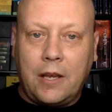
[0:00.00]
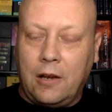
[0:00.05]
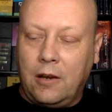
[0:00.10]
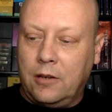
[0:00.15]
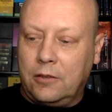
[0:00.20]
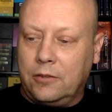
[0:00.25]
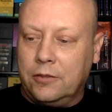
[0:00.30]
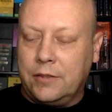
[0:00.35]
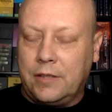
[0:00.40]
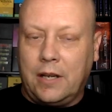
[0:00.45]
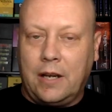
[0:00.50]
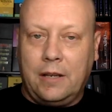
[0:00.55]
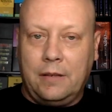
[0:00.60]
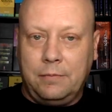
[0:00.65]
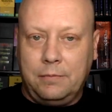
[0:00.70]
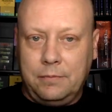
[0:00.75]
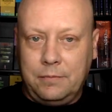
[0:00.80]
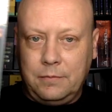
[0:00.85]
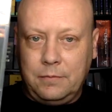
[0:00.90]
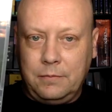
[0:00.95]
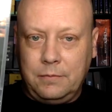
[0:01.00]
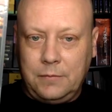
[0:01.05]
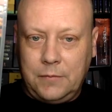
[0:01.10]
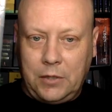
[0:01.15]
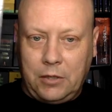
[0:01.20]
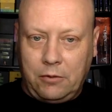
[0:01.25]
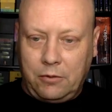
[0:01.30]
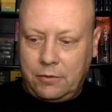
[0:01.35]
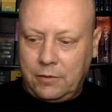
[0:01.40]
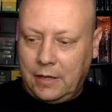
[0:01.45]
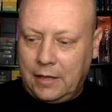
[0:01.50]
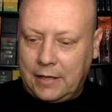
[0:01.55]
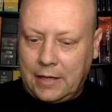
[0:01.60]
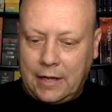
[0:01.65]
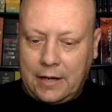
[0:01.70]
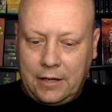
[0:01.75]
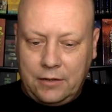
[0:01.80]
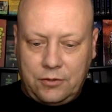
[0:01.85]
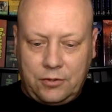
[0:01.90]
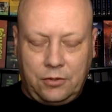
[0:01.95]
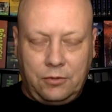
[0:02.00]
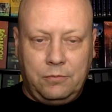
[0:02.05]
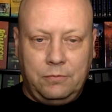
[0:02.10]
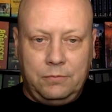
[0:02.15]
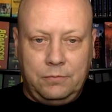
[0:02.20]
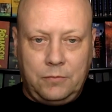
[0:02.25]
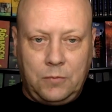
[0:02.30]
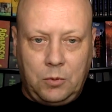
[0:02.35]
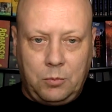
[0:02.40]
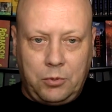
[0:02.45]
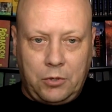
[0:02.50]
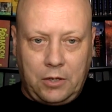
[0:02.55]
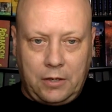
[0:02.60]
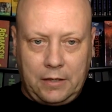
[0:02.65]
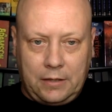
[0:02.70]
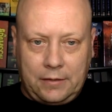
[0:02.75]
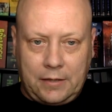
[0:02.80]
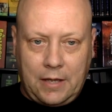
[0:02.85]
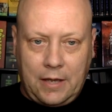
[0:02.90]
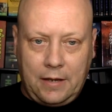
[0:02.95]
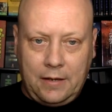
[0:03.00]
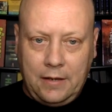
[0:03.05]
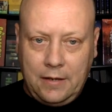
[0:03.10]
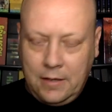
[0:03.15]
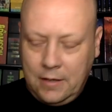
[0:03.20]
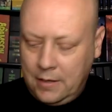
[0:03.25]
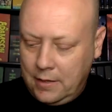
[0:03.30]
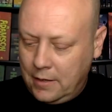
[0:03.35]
characters that I got into. We'll put it like that.